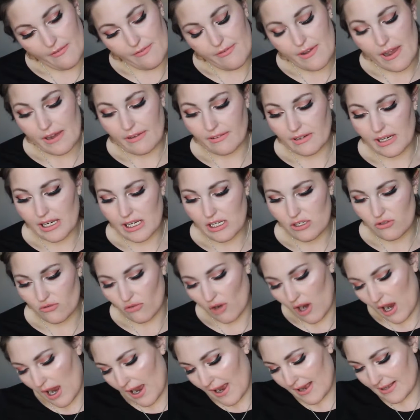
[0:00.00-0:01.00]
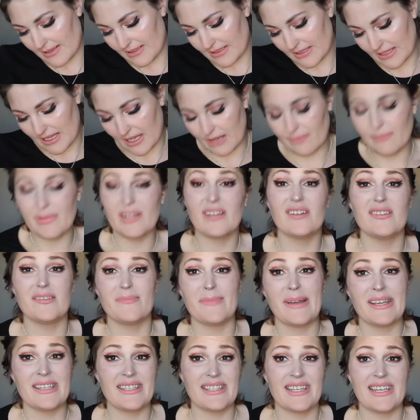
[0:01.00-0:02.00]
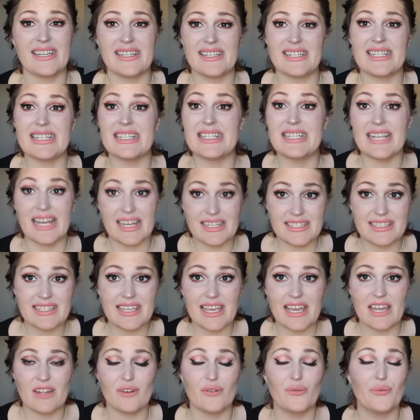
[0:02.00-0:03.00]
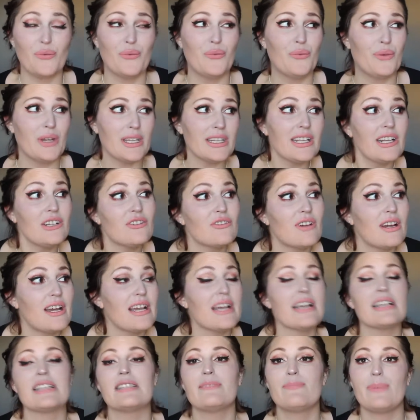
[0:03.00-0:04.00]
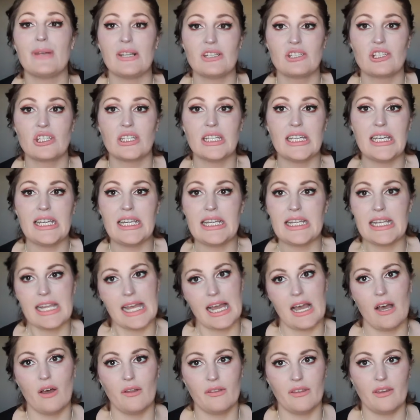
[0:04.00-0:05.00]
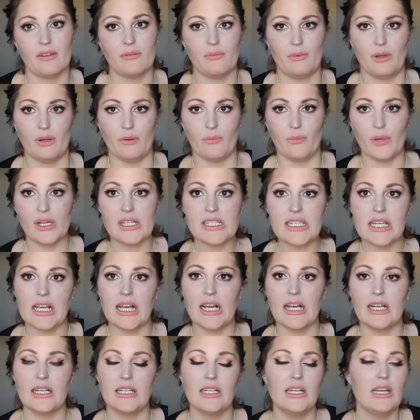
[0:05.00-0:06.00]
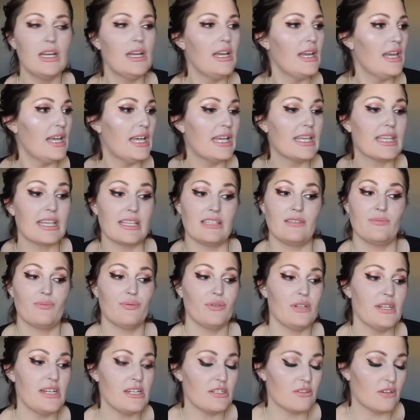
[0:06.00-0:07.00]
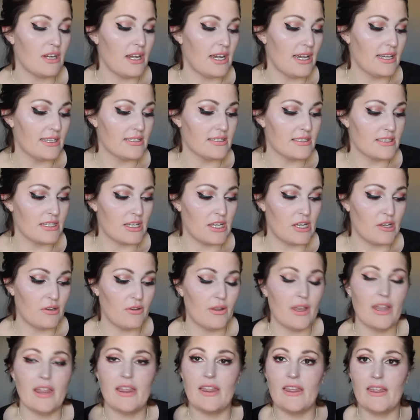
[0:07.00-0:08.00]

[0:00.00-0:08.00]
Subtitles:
very dry skin because my skin does get really dry, especially now that we're in winter. Gets pretty dry, so